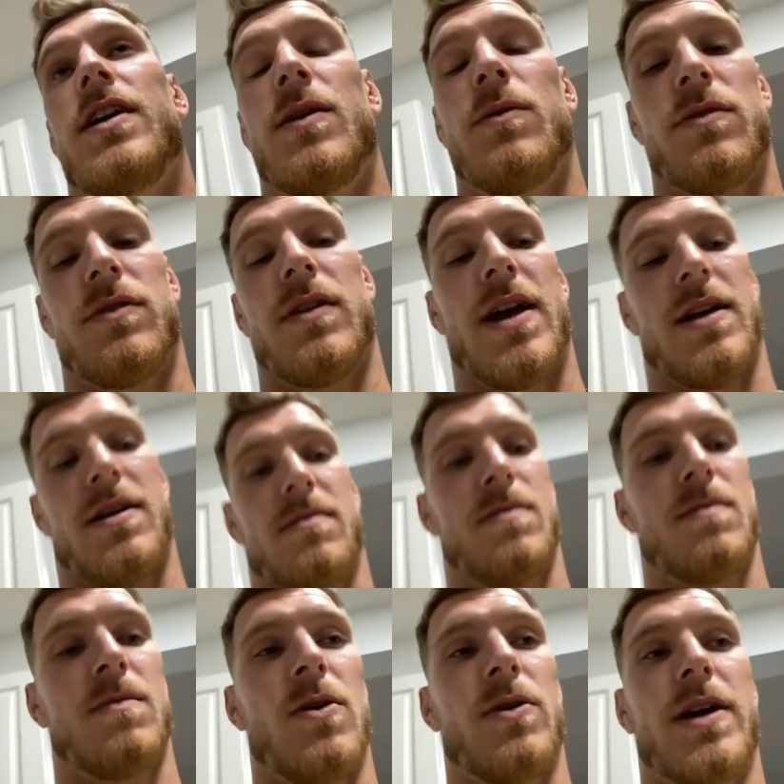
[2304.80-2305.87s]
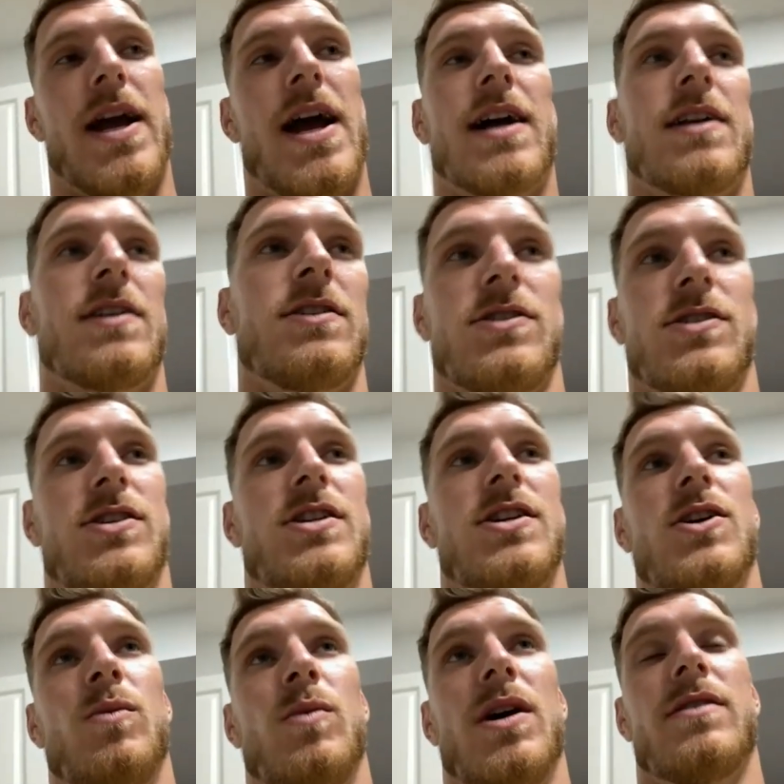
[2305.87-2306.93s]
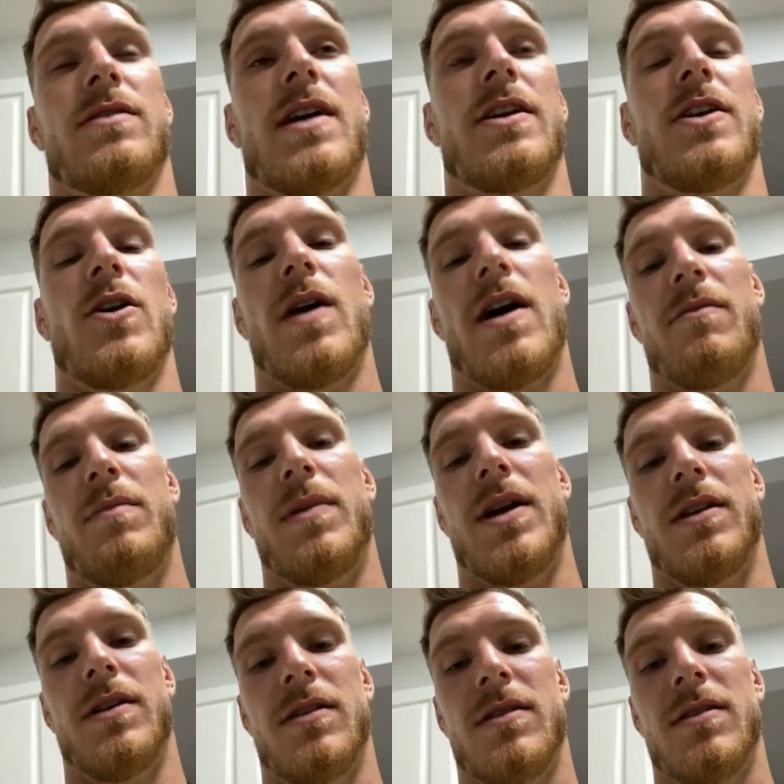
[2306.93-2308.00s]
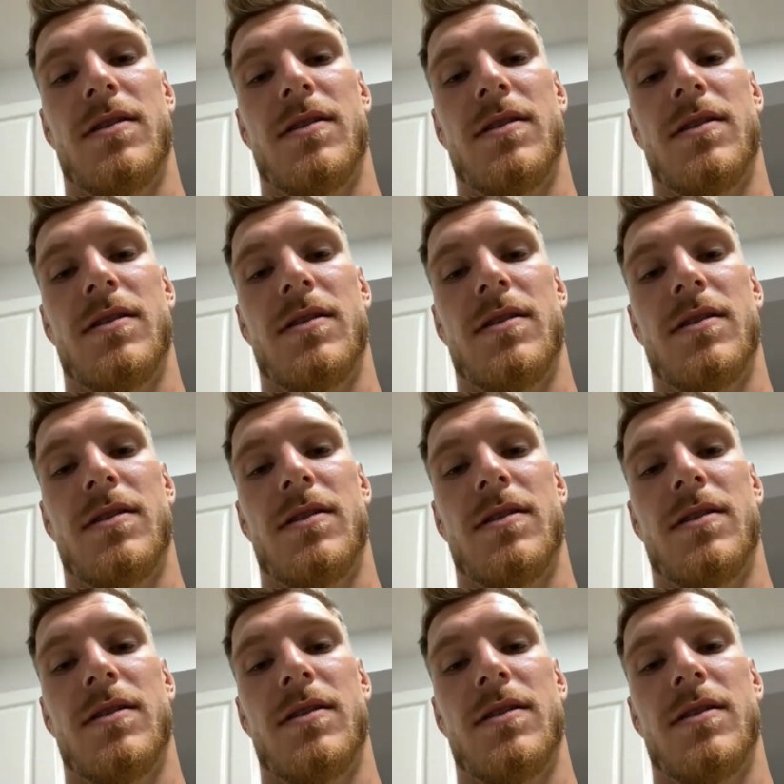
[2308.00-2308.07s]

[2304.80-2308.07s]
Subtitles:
it was like, okay, I can just chill because I know I've been